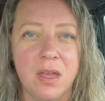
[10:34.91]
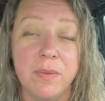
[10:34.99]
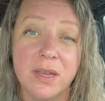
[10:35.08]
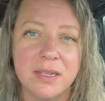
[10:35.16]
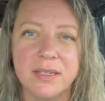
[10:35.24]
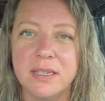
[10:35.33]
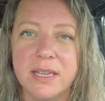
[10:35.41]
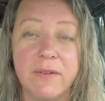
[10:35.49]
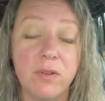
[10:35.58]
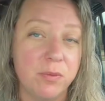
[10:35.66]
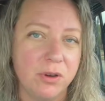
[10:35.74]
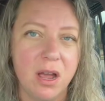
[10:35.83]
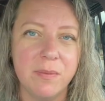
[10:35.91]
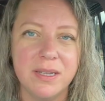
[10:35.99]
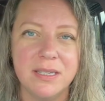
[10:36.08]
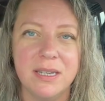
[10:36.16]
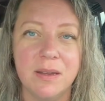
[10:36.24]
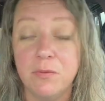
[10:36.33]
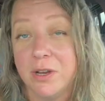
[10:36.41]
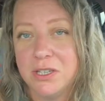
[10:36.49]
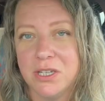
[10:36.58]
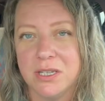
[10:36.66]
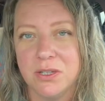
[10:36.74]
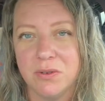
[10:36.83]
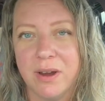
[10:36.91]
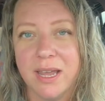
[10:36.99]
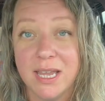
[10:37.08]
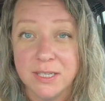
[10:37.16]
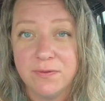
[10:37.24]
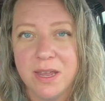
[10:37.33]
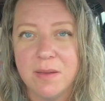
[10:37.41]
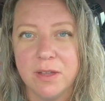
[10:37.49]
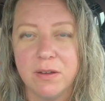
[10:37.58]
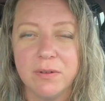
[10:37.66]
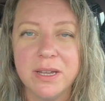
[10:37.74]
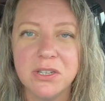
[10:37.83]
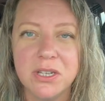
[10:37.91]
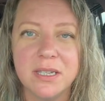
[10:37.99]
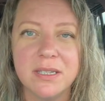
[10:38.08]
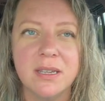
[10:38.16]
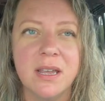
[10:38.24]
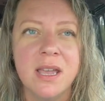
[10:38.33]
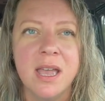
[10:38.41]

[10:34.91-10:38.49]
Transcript: because the devil promised him riches, right? His family riches.